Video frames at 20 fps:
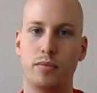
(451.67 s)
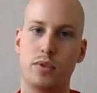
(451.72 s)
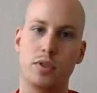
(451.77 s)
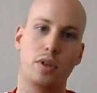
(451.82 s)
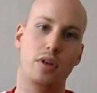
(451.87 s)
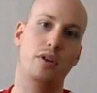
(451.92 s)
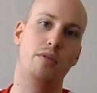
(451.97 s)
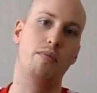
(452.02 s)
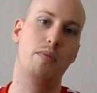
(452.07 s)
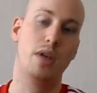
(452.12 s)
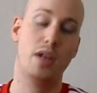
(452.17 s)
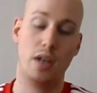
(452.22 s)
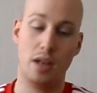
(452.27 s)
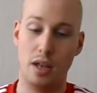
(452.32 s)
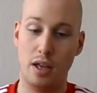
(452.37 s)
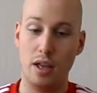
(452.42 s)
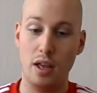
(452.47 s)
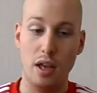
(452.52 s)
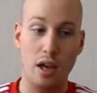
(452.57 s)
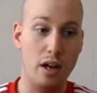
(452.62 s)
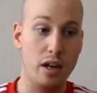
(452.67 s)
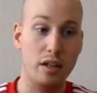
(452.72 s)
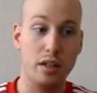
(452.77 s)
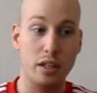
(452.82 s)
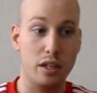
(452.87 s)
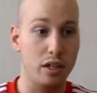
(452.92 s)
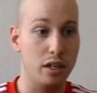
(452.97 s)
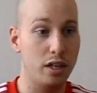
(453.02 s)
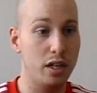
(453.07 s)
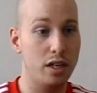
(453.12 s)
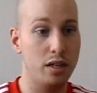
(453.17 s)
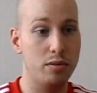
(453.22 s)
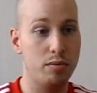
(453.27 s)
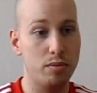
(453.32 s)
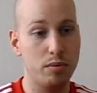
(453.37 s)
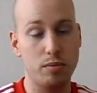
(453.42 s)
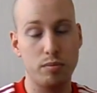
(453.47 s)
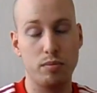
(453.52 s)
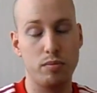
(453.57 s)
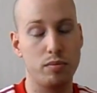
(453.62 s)
so anything you need,
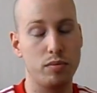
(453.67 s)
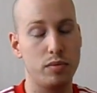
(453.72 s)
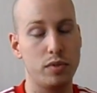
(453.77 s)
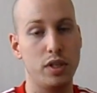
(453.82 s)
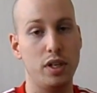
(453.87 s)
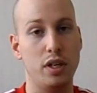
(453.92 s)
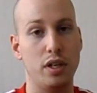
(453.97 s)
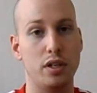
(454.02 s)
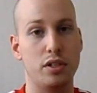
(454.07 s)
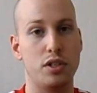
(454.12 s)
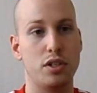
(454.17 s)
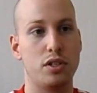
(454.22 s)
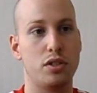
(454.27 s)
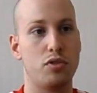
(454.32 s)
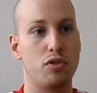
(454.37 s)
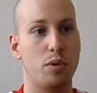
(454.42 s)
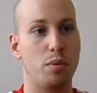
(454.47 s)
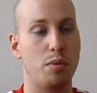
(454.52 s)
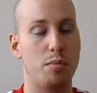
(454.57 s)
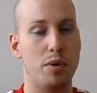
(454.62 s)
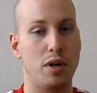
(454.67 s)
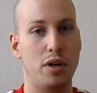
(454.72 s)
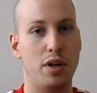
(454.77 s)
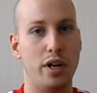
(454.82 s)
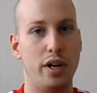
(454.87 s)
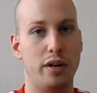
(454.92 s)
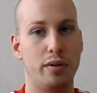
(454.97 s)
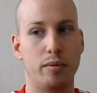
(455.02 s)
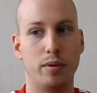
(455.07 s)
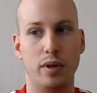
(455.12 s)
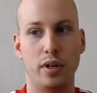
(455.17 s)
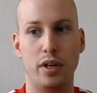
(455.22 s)
just drop them a line.